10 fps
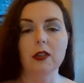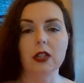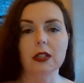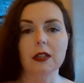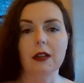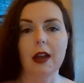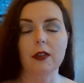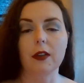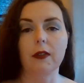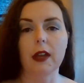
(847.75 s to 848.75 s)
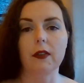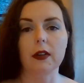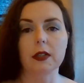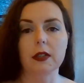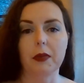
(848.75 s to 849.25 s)
and just allow the
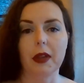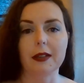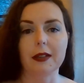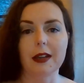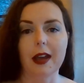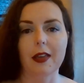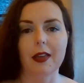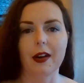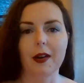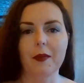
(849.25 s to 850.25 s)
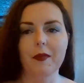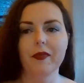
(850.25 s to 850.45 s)
flavors to blend together.